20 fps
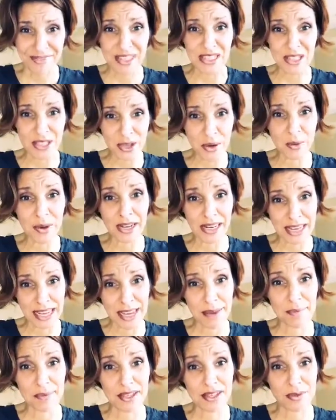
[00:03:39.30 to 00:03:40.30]
So we're going to
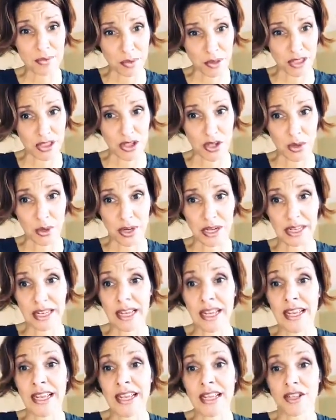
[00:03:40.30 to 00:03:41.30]
keep this really short.
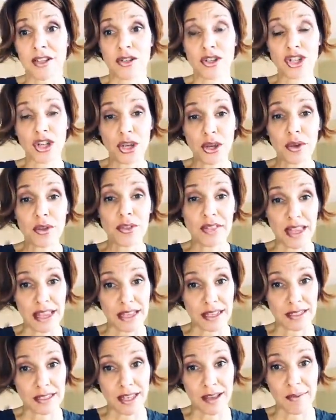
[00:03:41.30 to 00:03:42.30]
So 2
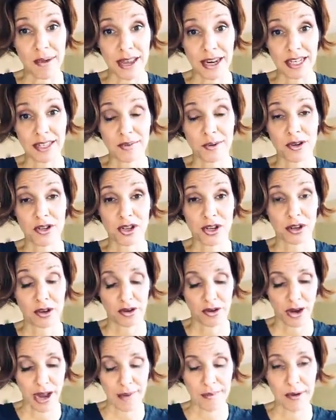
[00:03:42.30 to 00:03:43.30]
things about exposure.
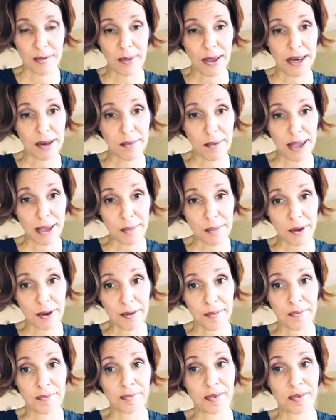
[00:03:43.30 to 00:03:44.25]
Grab your pen and paper.